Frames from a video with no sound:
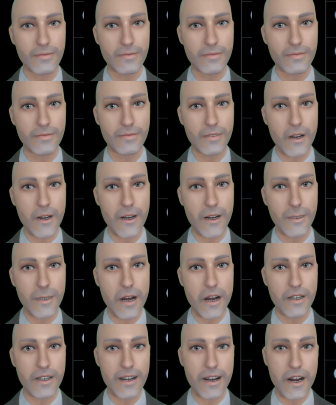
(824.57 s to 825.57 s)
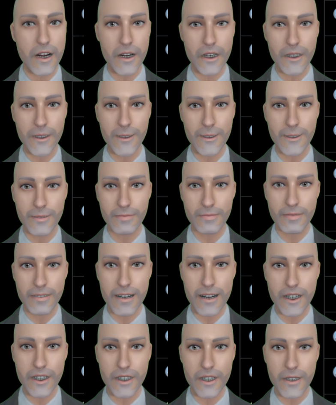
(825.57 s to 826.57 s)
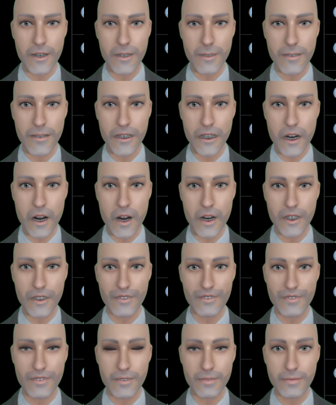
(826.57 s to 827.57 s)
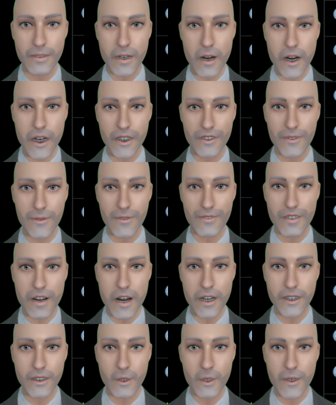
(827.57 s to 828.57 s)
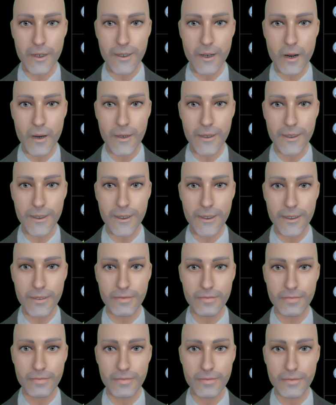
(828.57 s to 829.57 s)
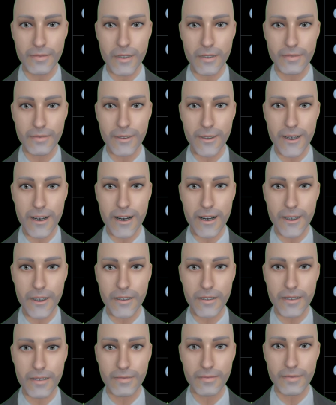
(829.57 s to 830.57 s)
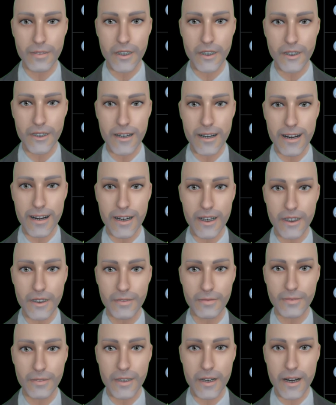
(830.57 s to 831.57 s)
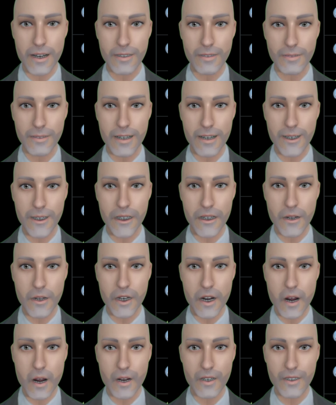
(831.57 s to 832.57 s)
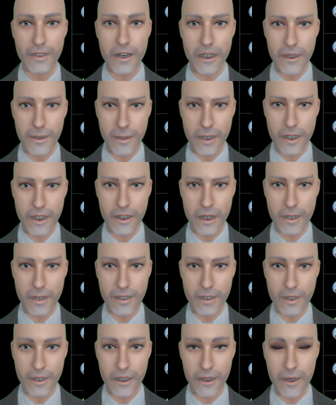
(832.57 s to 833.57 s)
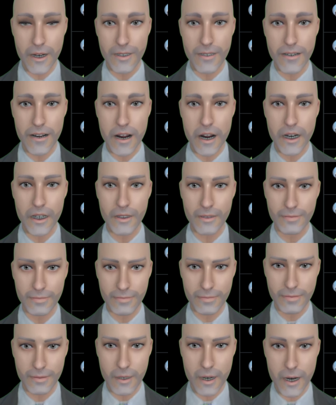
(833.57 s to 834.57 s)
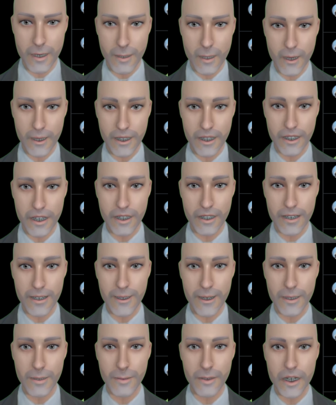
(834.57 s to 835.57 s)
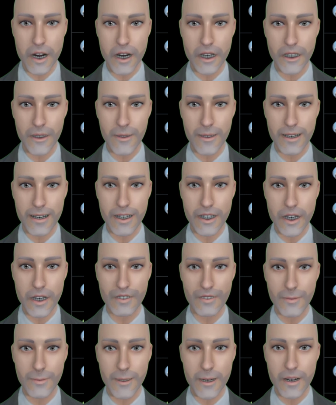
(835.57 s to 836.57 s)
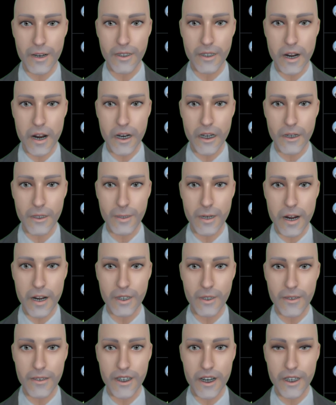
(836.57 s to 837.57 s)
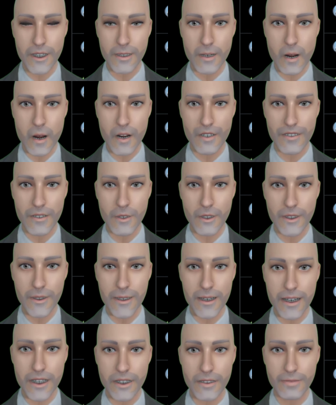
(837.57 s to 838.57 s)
posted by Alex Derebikov, an unverified Twitter source, says, today, Askionov, the Kremlin puppet of Crimea, boasted that they supply grain from southern occupied regions of Ukraine.